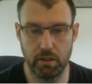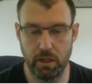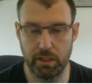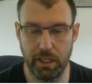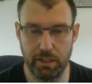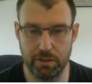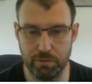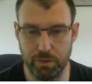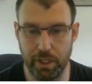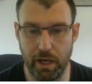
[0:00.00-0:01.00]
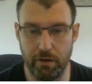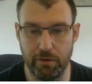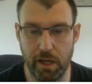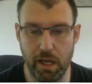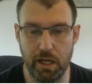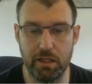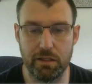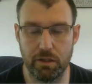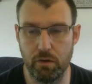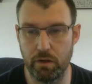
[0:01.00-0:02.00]
Our king doesn't really have
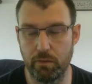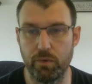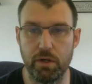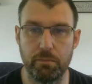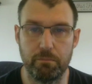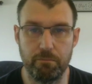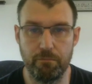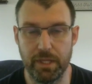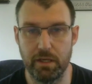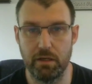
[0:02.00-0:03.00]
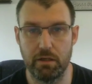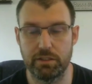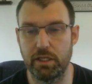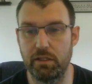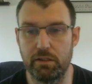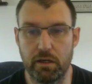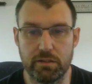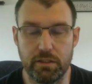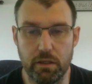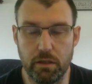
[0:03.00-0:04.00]
anything going. We're sitting
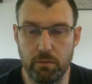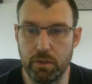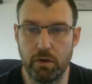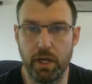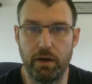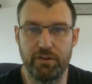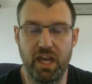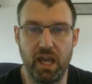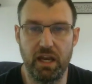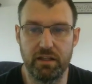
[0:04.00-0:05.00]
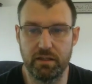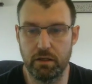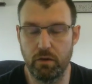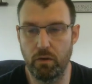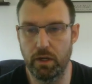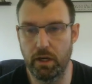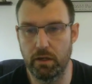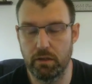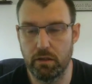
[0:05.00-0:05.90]
ducks here. We don't have anything going on.